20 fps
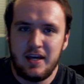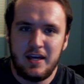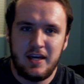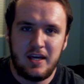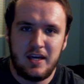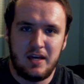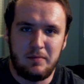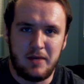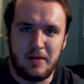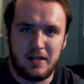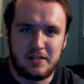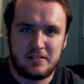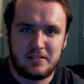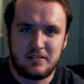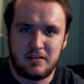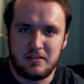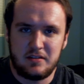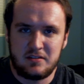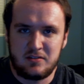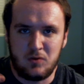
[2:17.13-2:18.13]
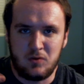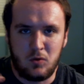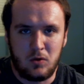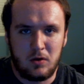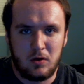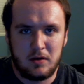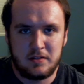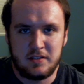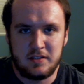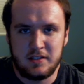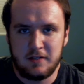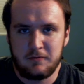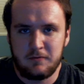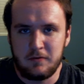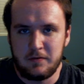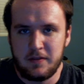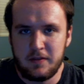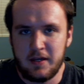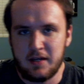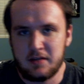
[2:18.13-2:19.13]
it makes swords and
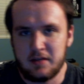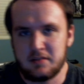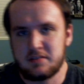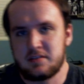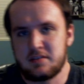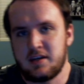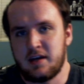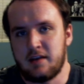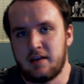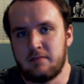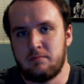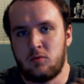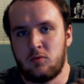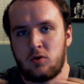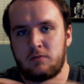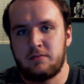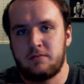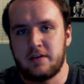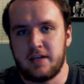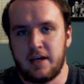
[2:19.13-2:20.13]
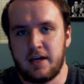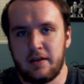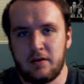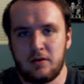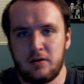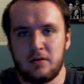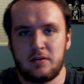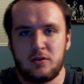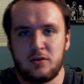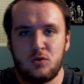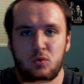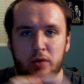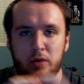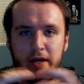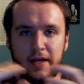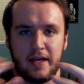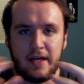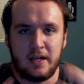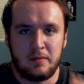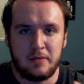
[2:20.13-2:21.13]
different things kind of morph together and
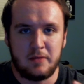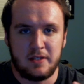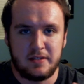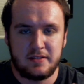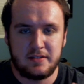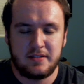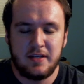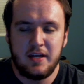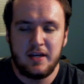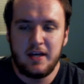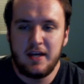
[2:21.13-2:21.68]
create enemies.